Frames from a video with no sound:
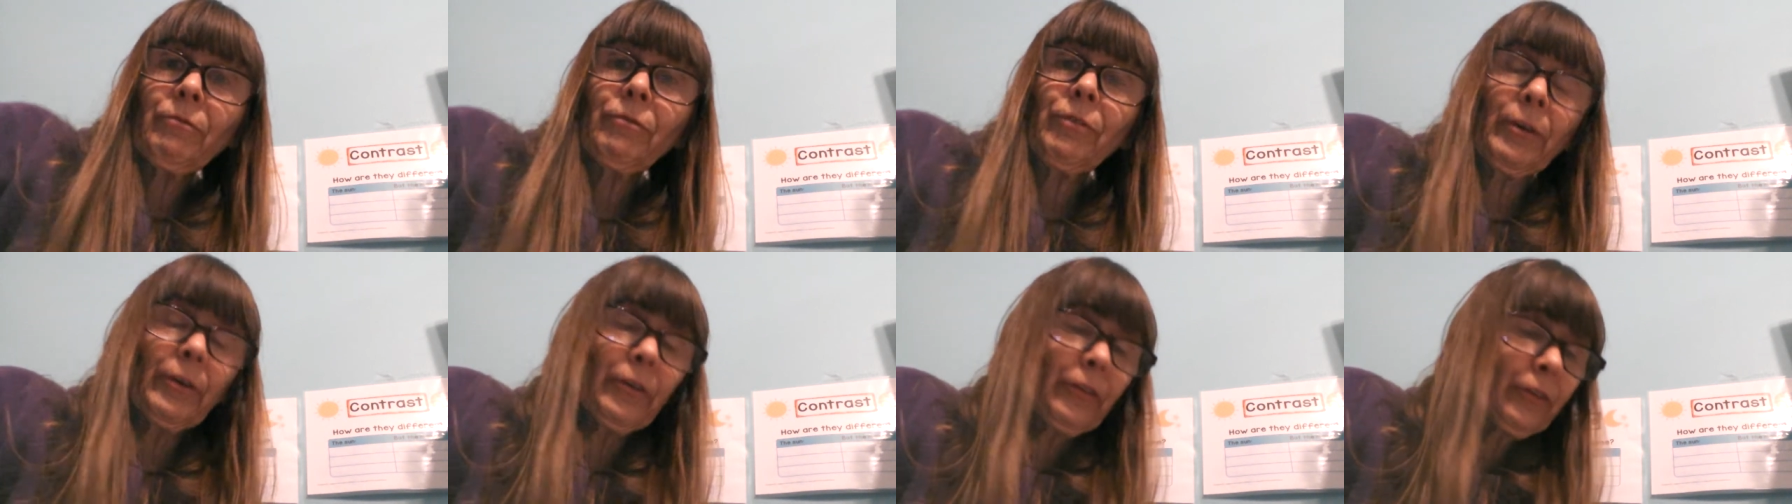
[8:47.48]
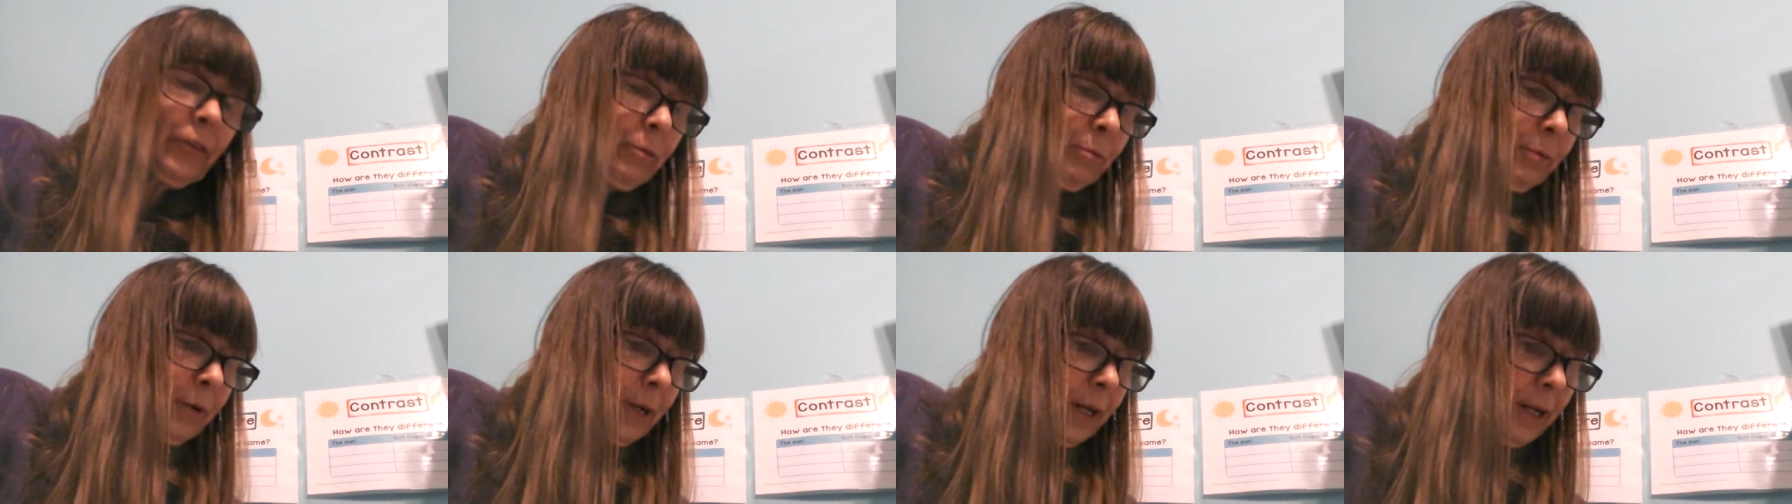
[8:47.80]
and
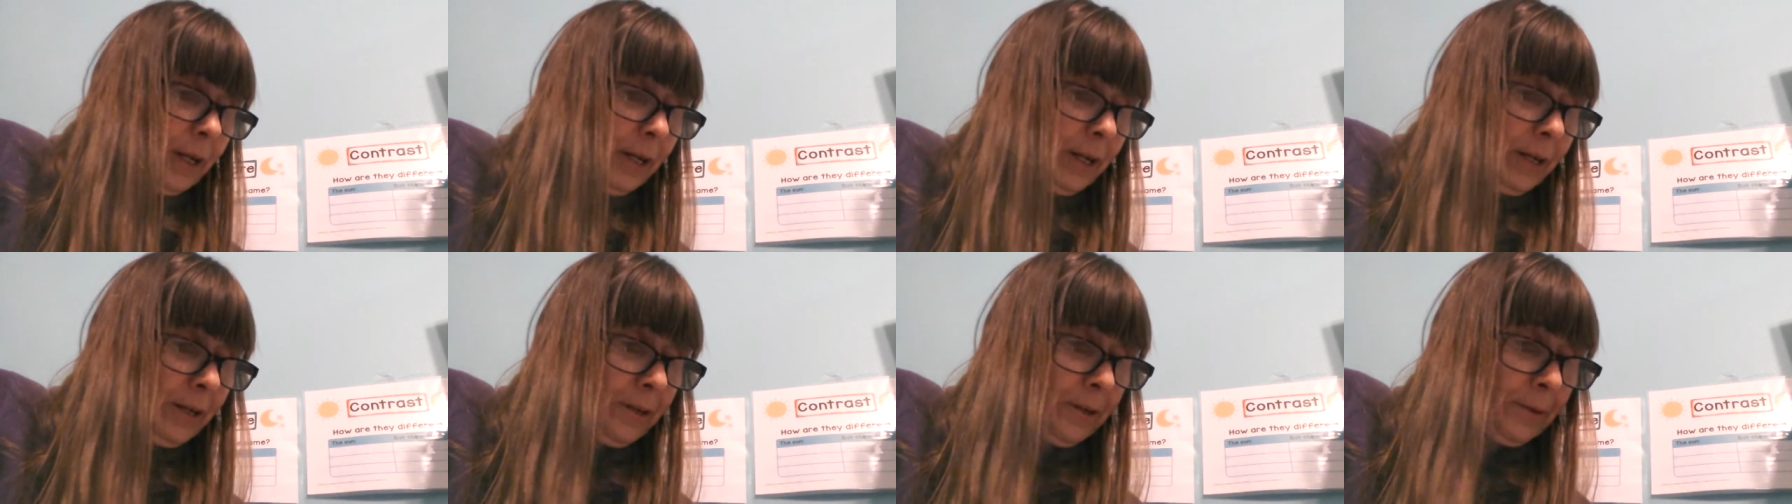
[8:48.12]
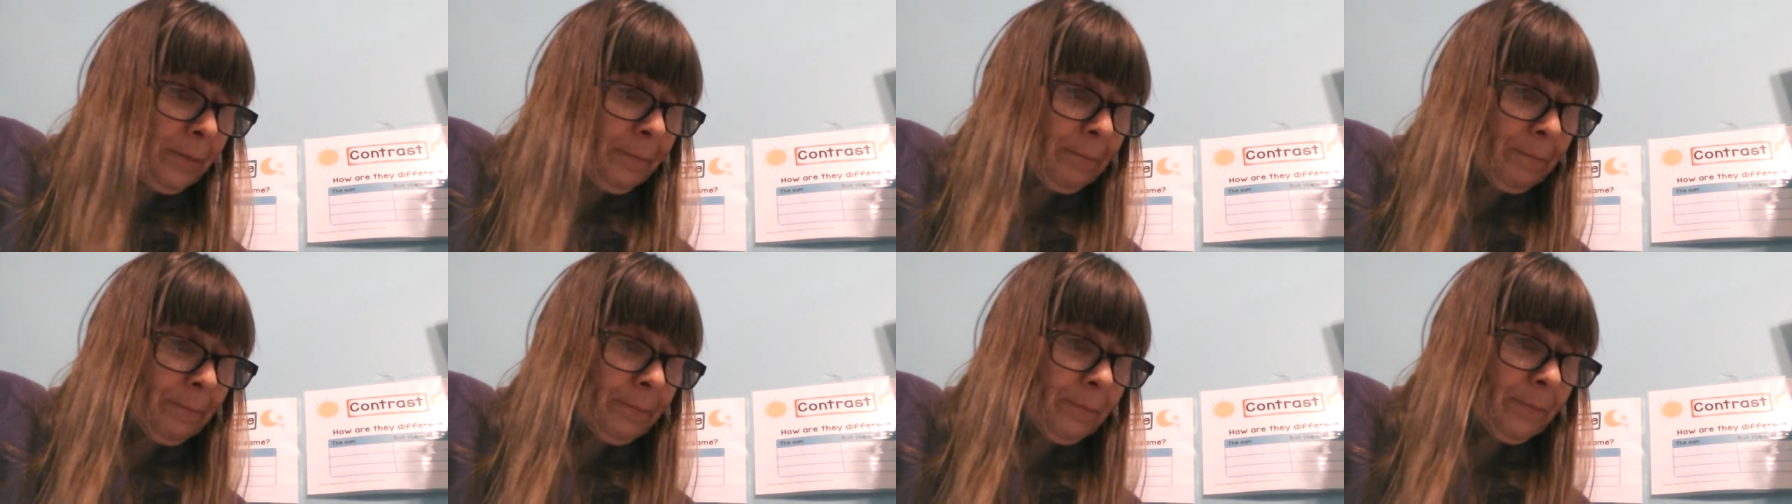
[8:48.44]
first grade.
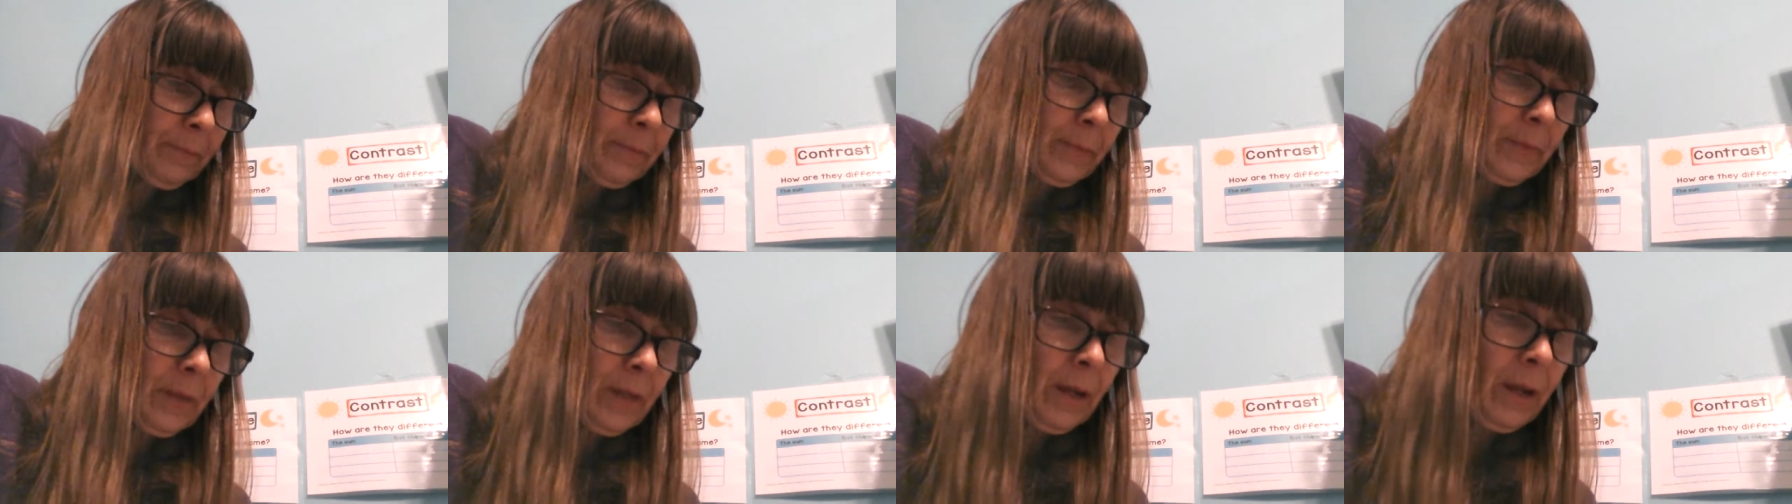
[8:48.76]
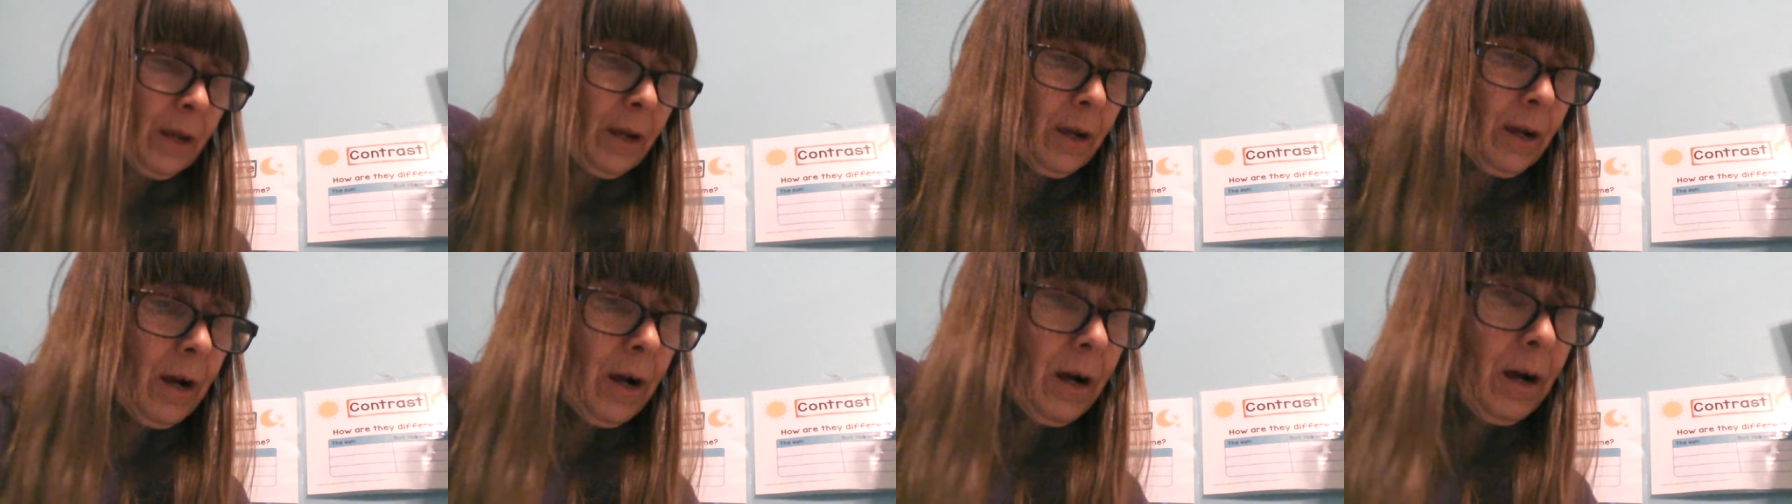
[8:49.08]

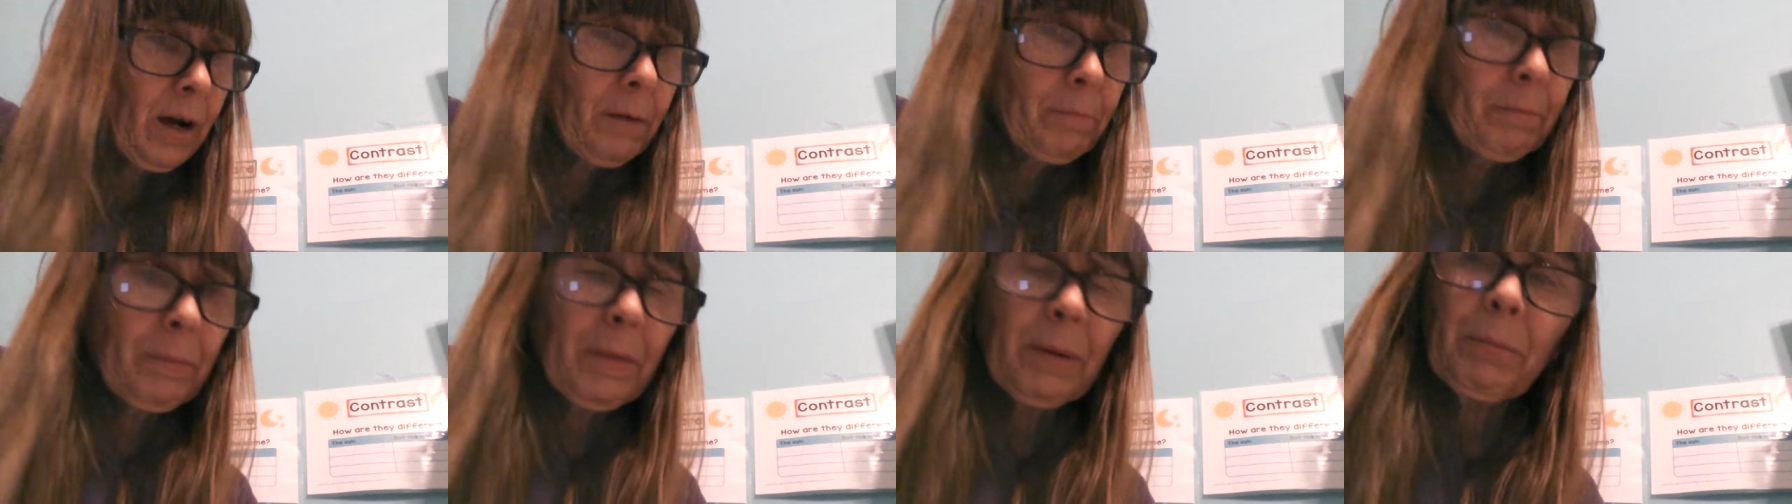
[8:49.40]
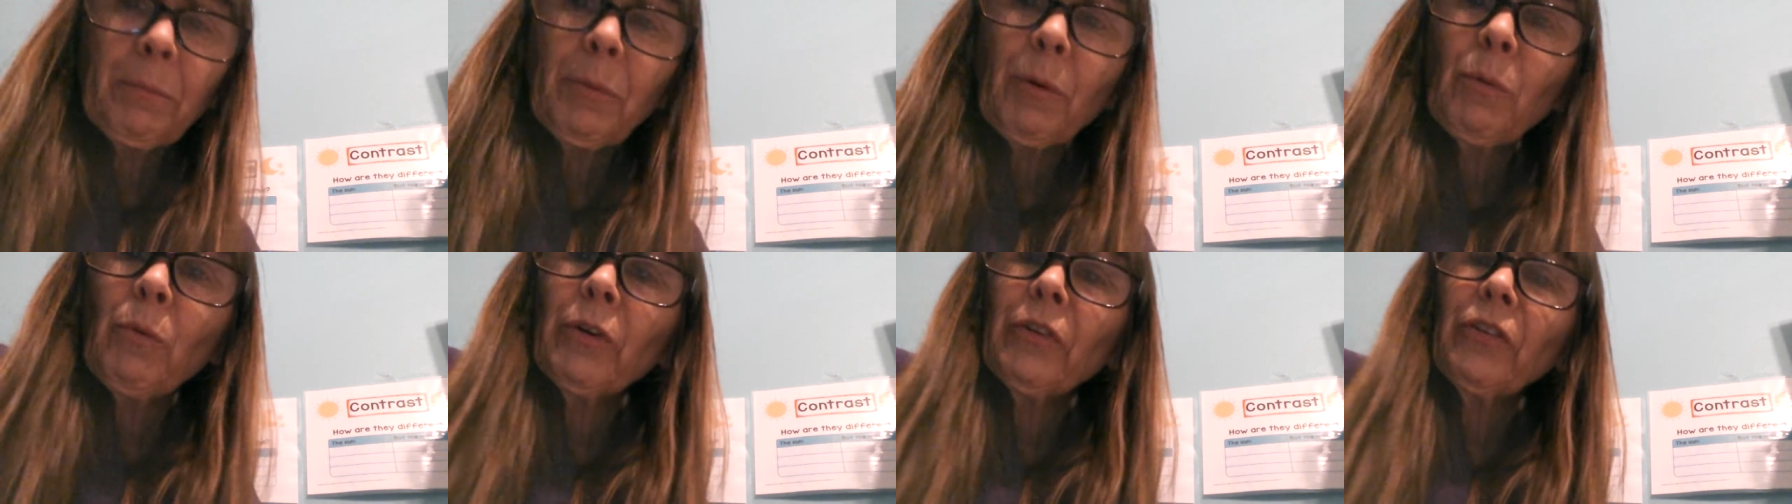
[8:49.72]
Um,
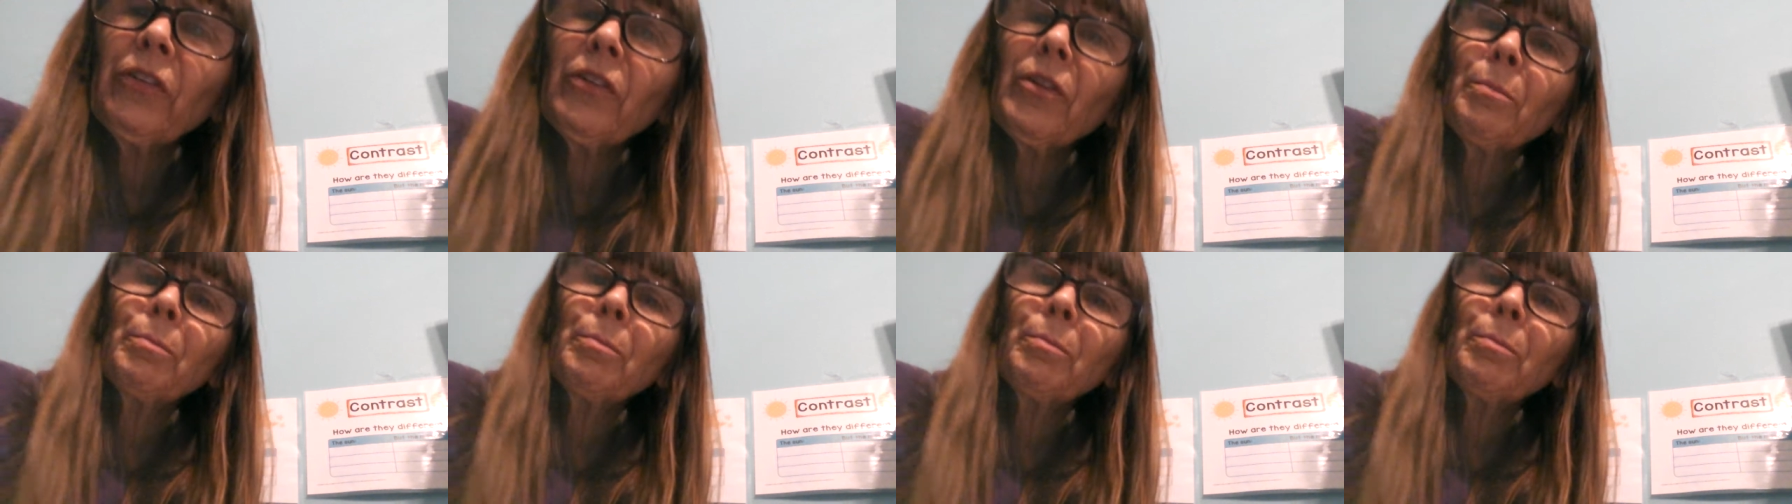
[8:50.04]
but what's